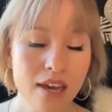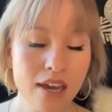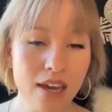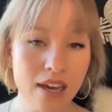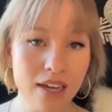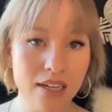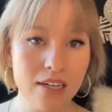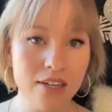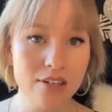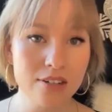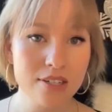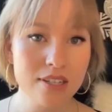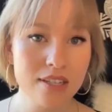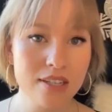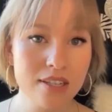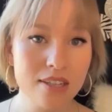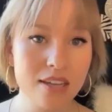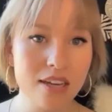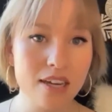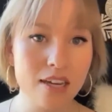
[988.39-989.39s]
And here's
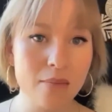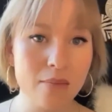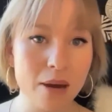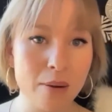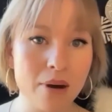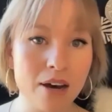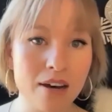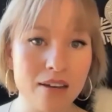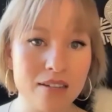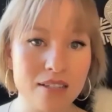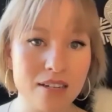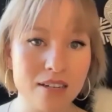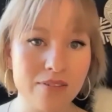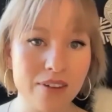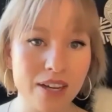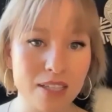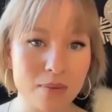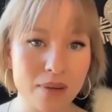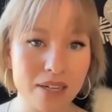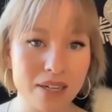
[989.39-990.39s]
the thing about positive
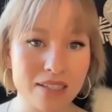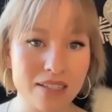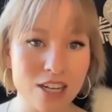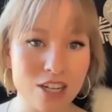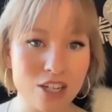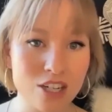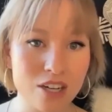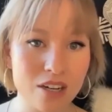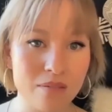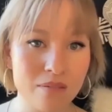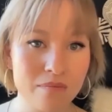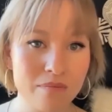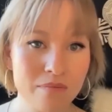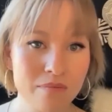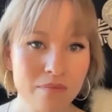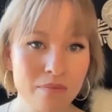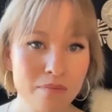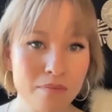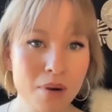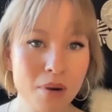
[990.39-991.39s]
expectation.
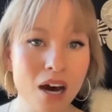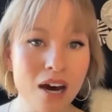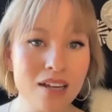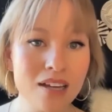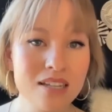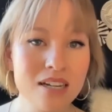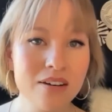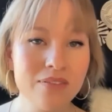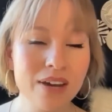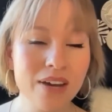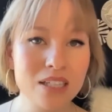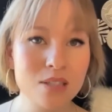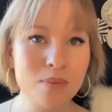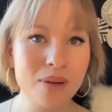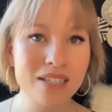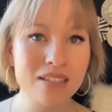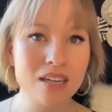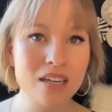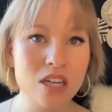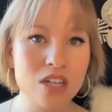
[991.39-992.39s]
Positive
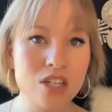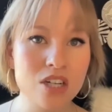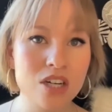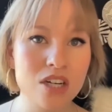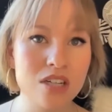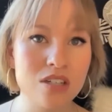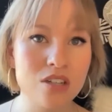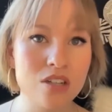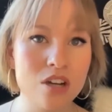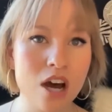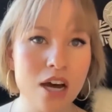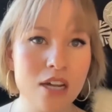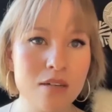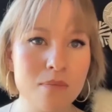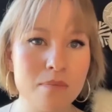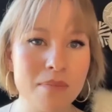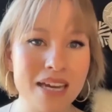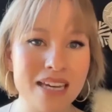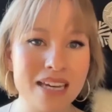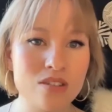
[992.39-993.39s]
expectation is not
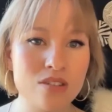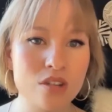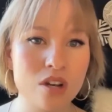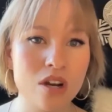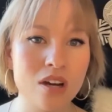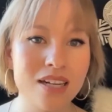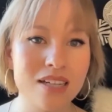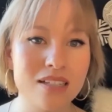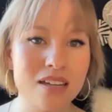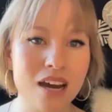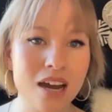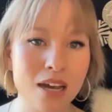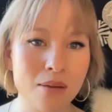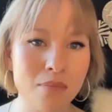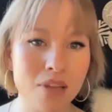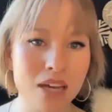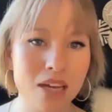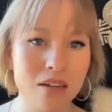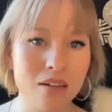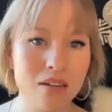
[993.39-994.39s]
based on a
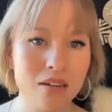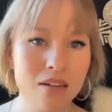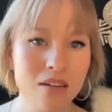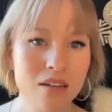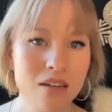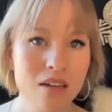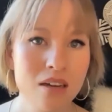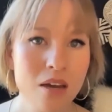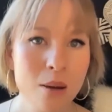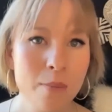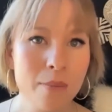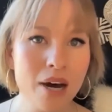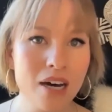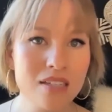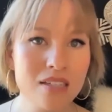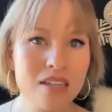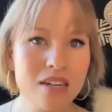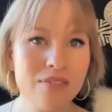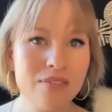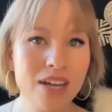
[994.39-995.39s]
timeline.
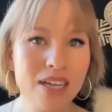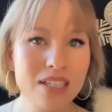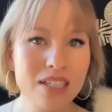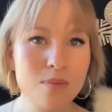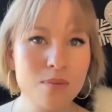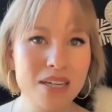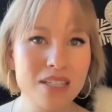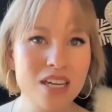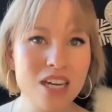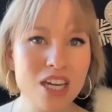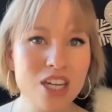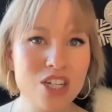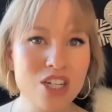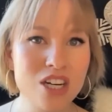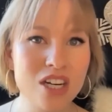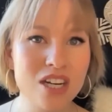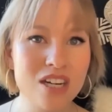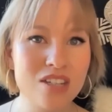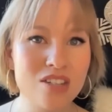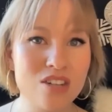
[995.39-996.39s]
Positive
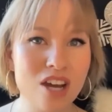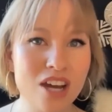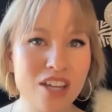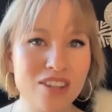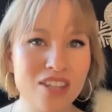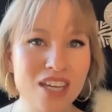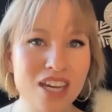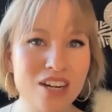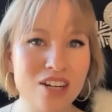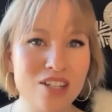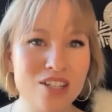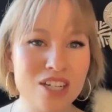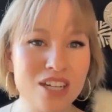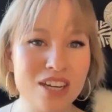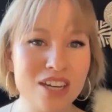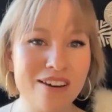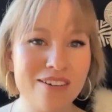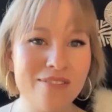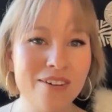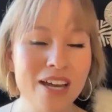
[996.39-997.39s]
expectation is not the
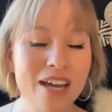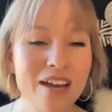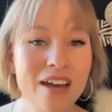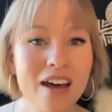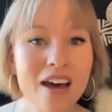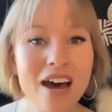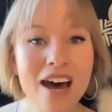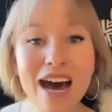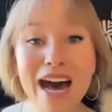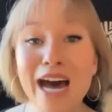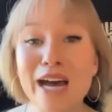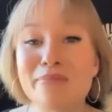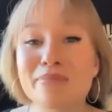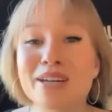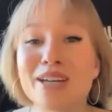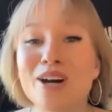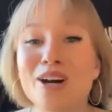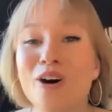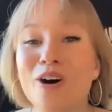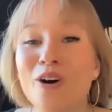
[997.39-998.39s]
energy of, I'm
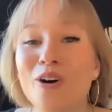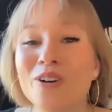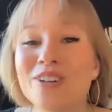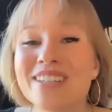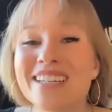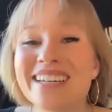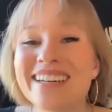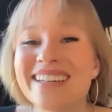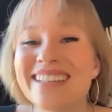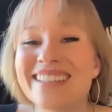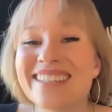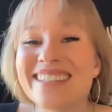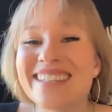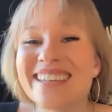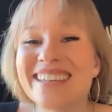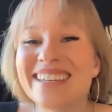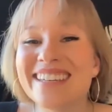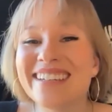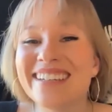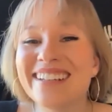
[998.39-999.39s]
going to hold it
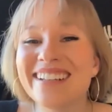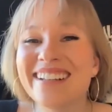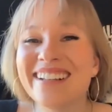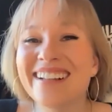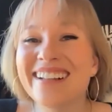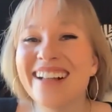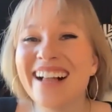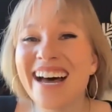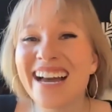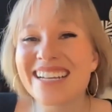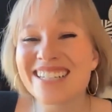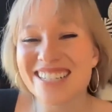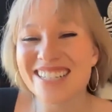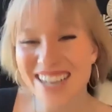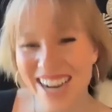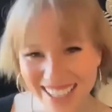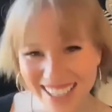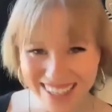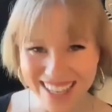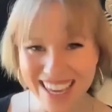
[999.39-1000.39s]
until I
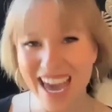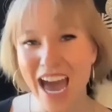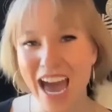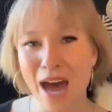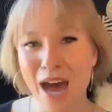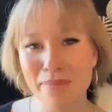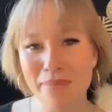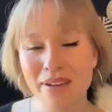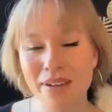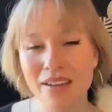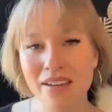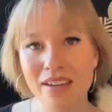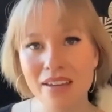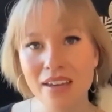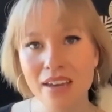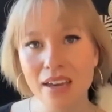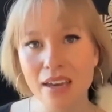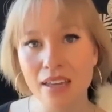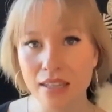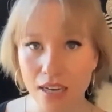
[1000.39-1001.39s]
check the app
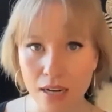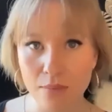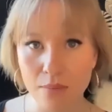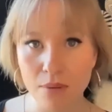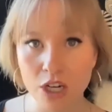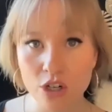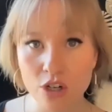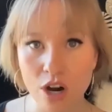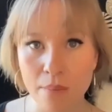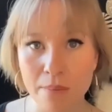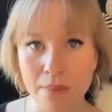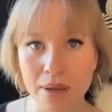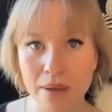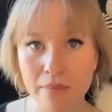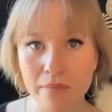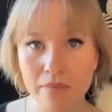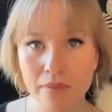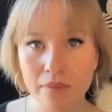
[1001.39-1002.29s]
and then I'm going to drop it.